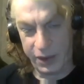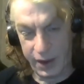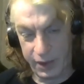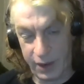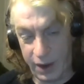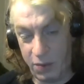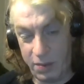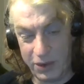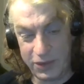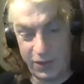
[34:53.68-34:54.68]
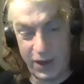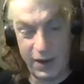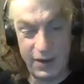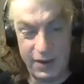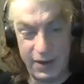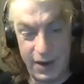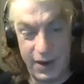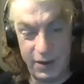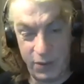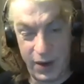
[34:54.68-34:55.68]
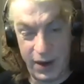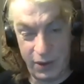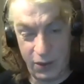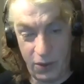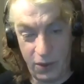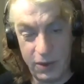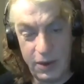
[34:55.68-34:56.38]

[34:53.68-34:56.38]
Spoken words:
things. I almost fell into the Ayn Rand hole.